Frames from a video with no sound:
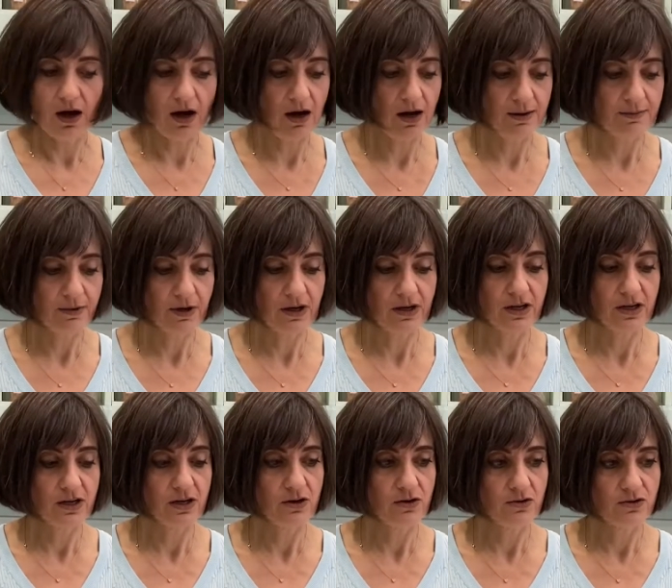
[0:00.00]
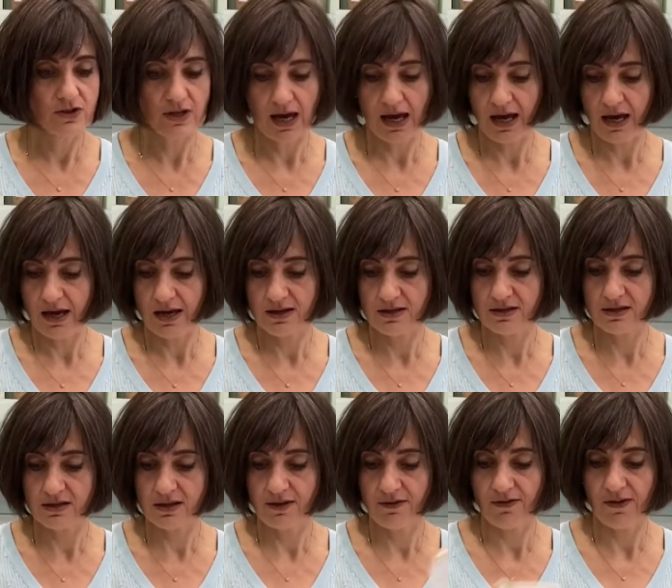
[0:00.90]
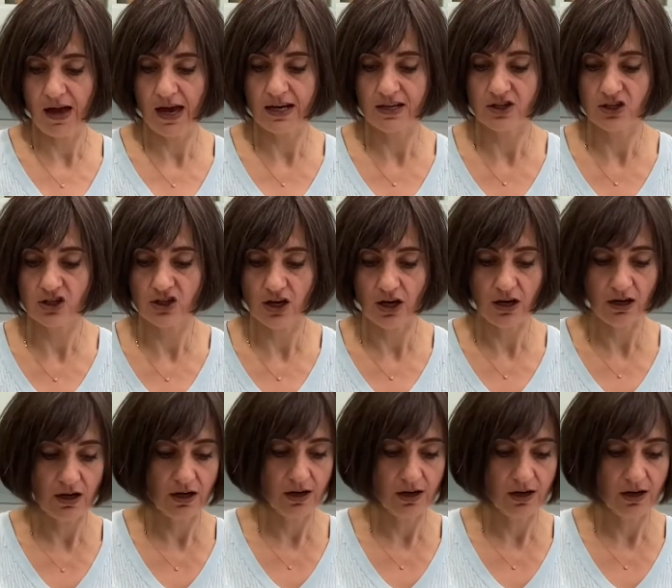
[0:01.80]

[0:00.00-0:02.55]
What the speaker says: I'm going to use a sieve and a jug,